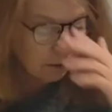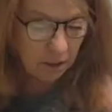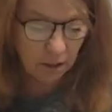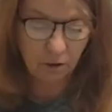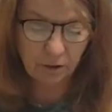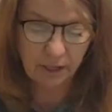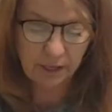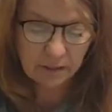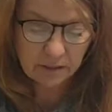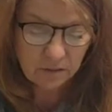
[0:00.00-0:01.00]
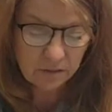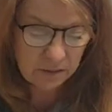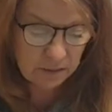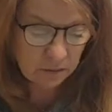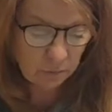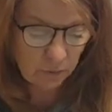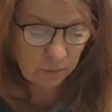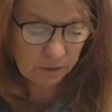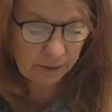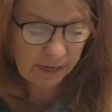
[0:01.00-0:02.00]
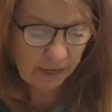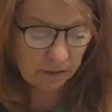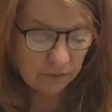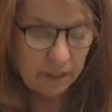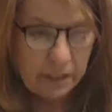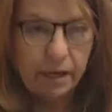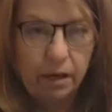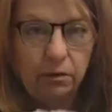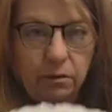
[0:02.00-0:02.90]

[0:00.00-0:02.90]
Okay, so this is what we're at right now.